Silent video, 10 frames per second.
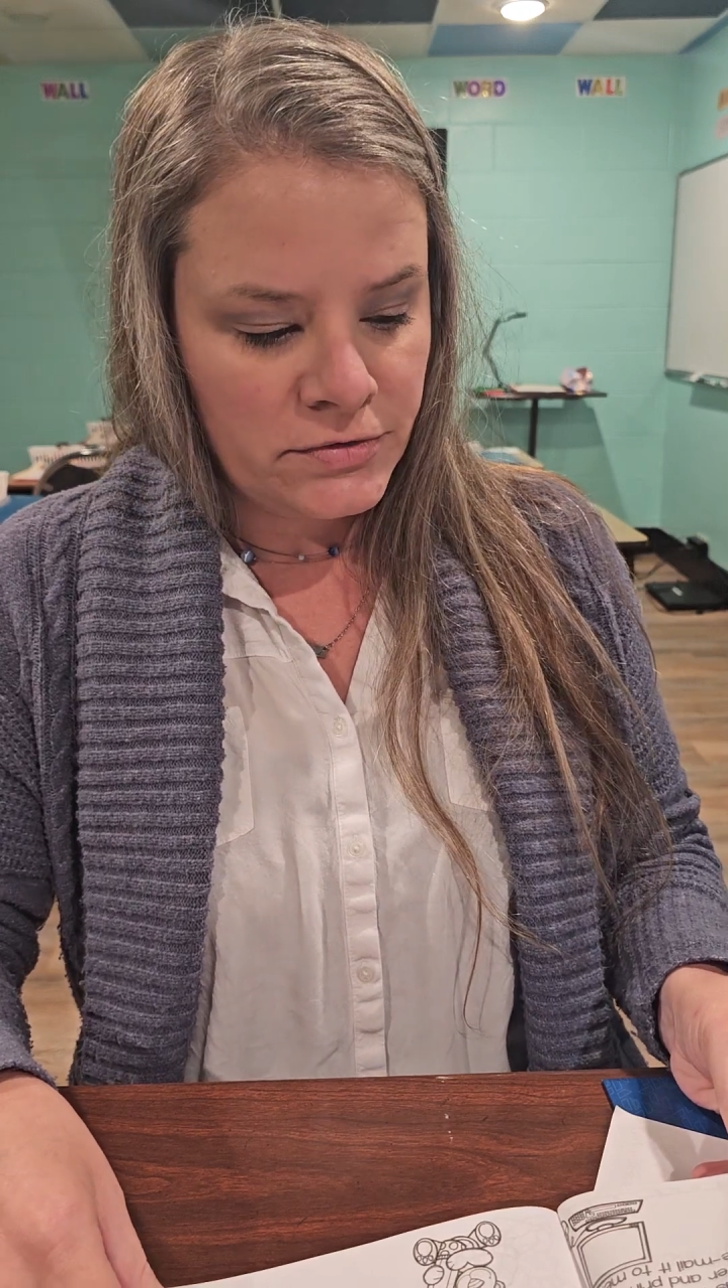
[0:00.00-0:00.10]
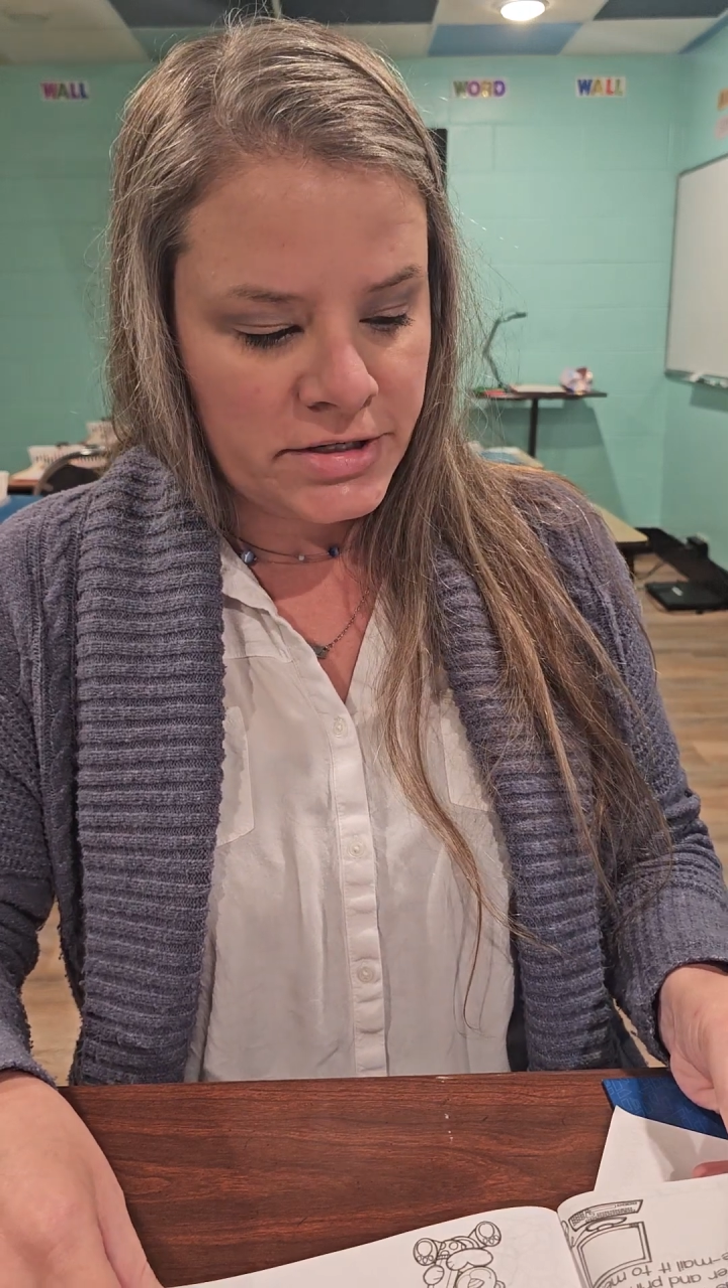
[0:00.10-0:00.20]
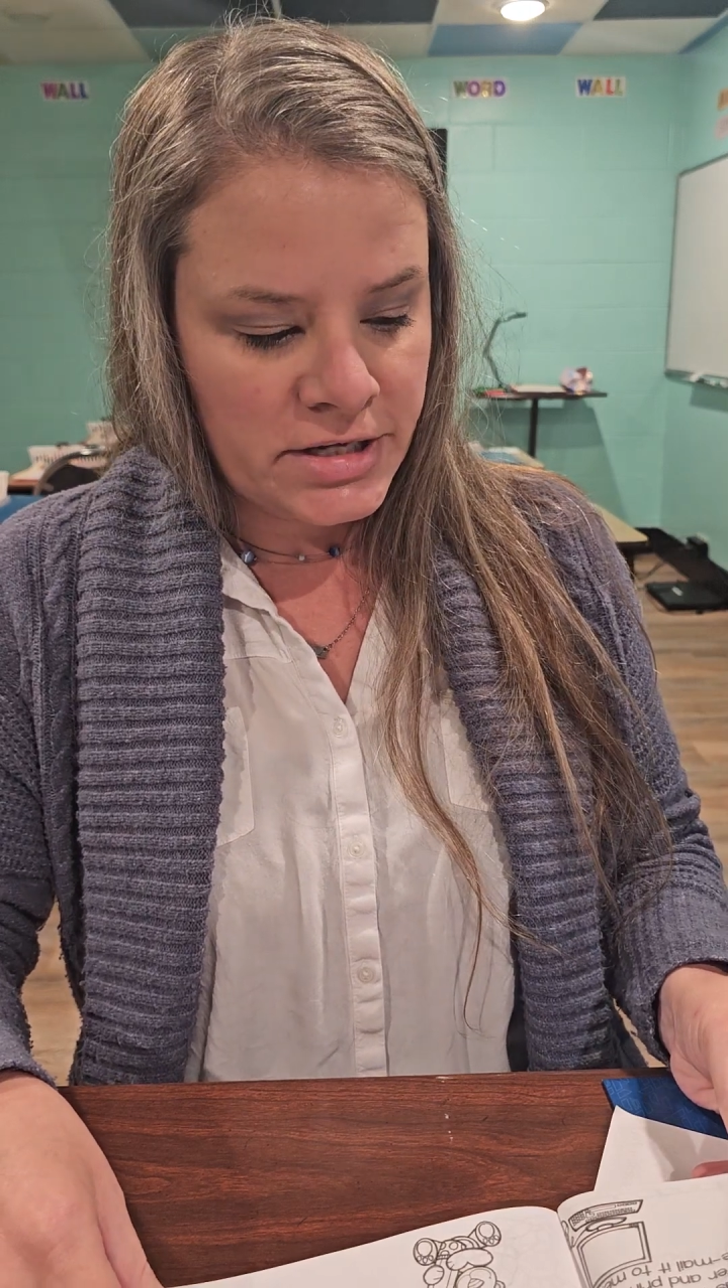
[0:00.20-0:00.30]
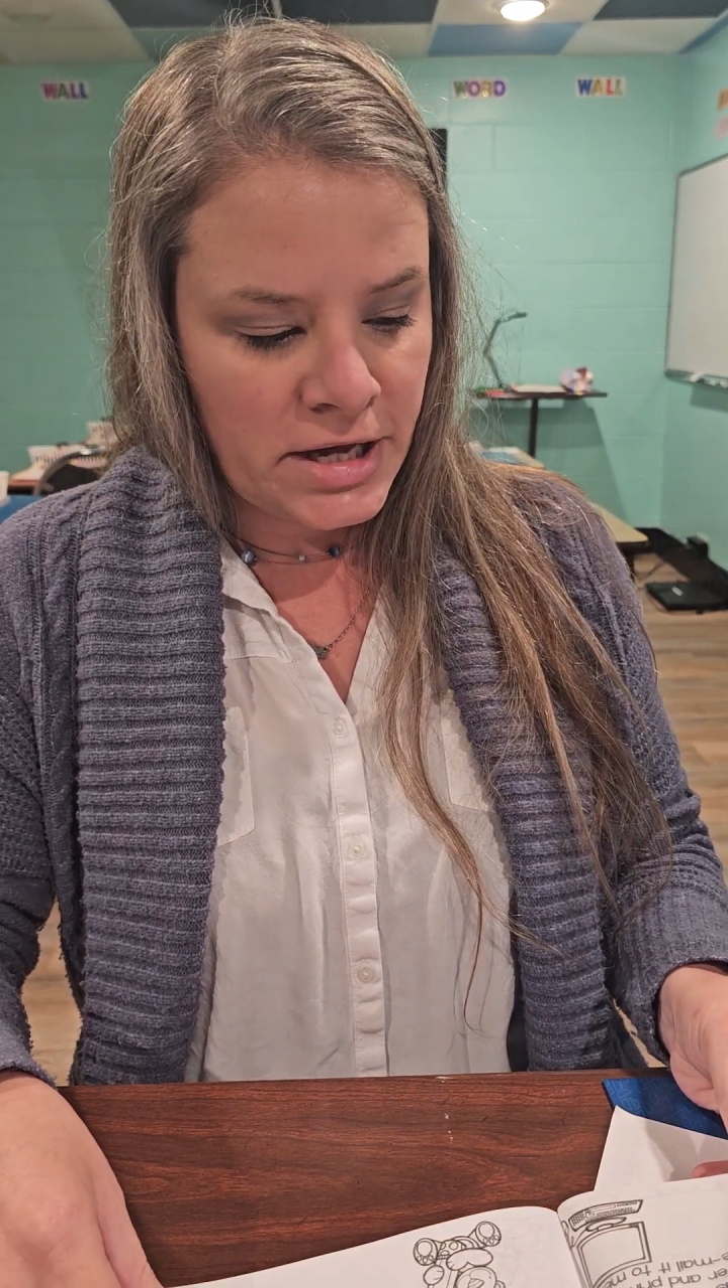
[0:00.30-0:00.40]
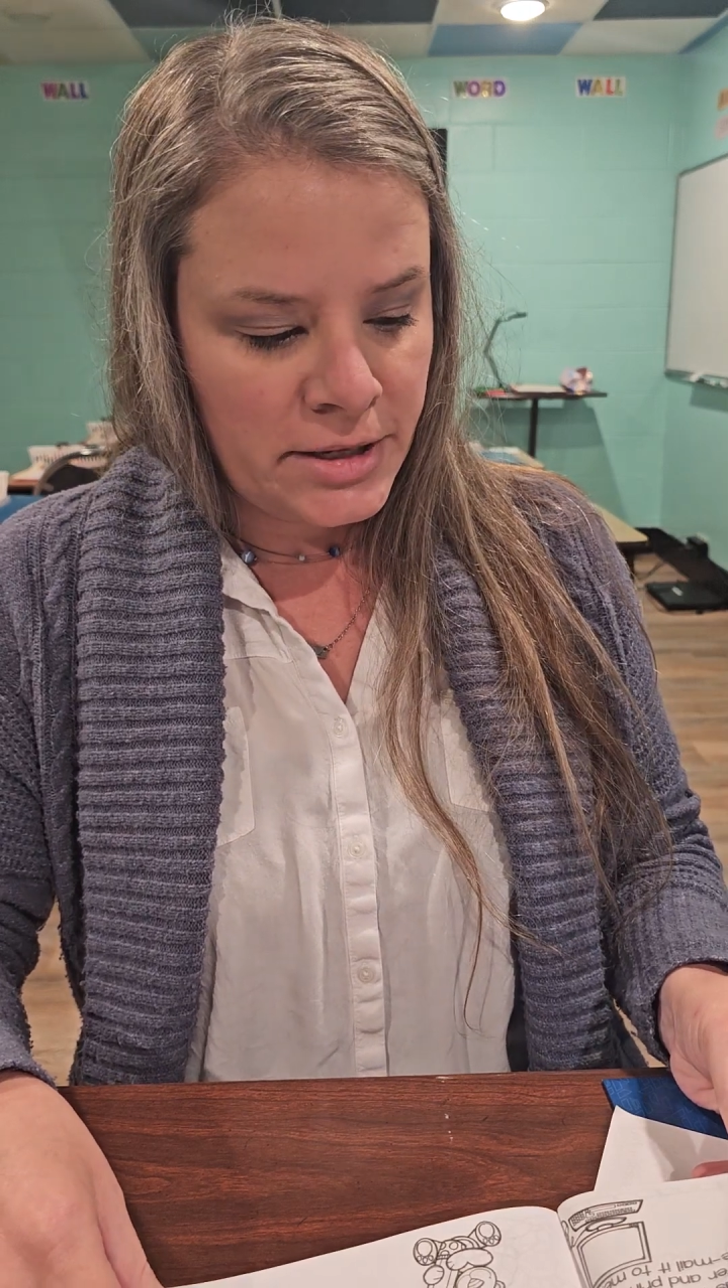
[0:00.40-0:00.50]

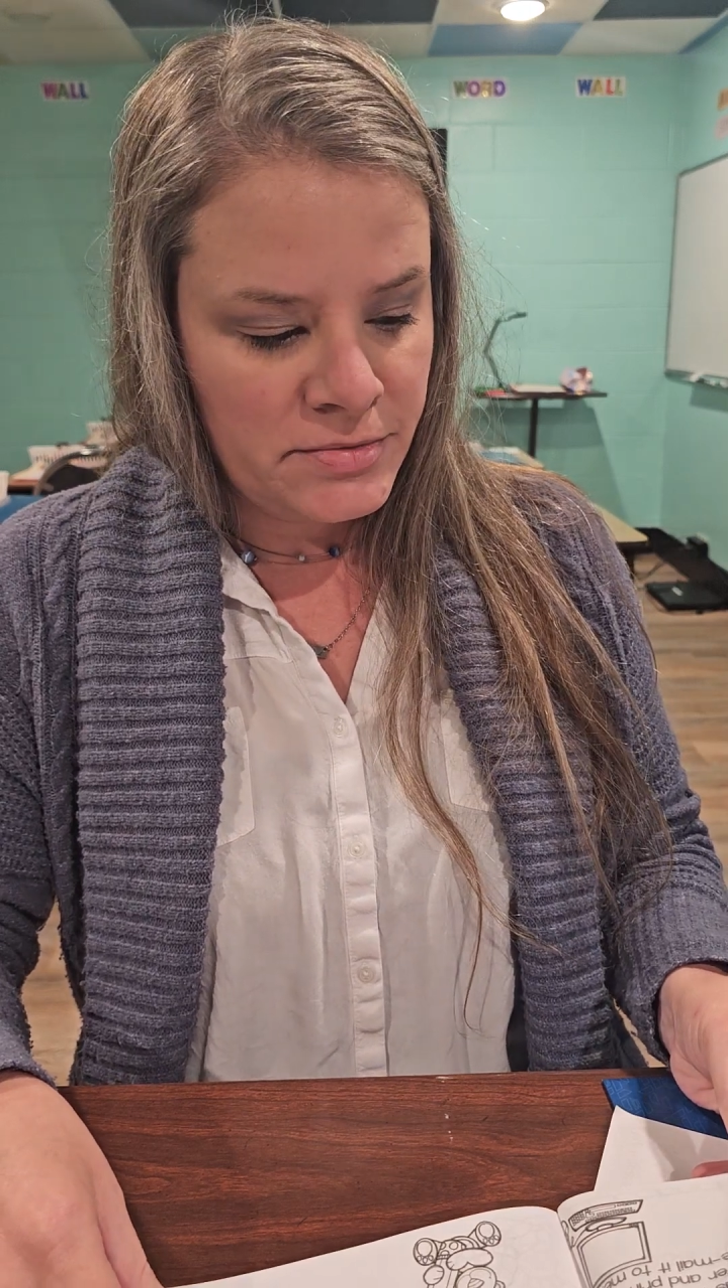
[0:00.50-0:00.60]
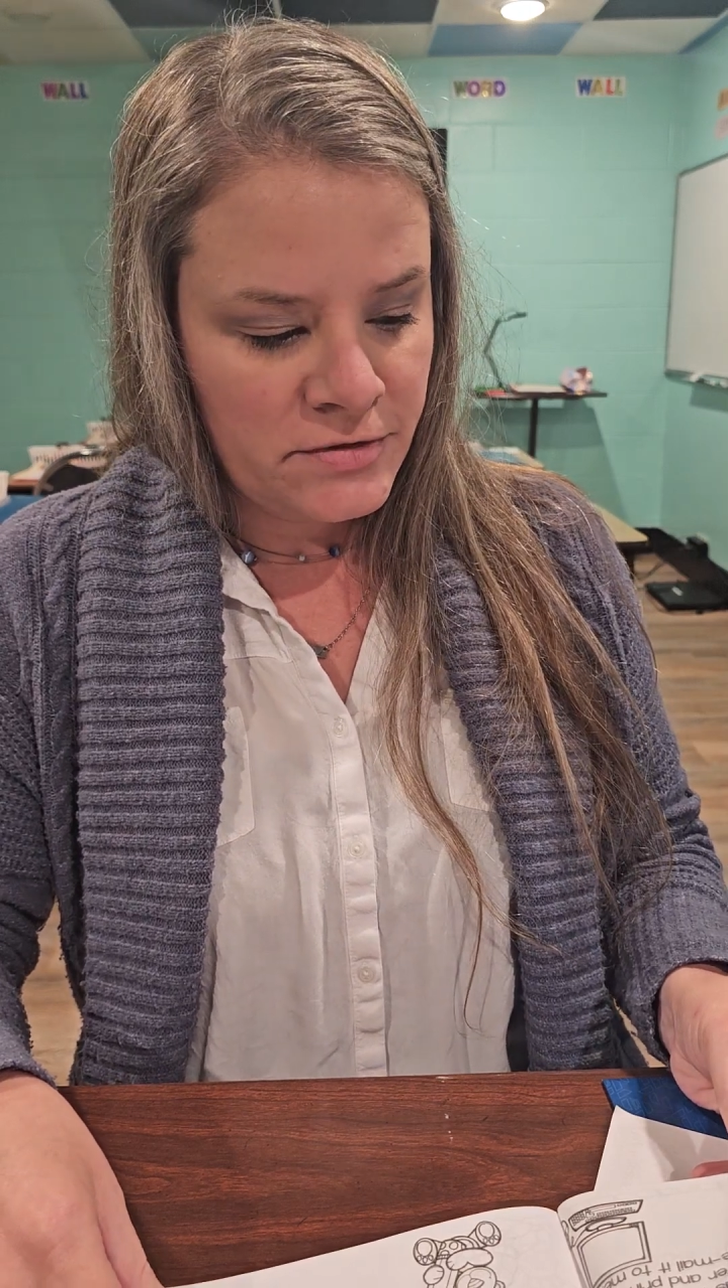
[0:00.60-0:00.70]
3 times.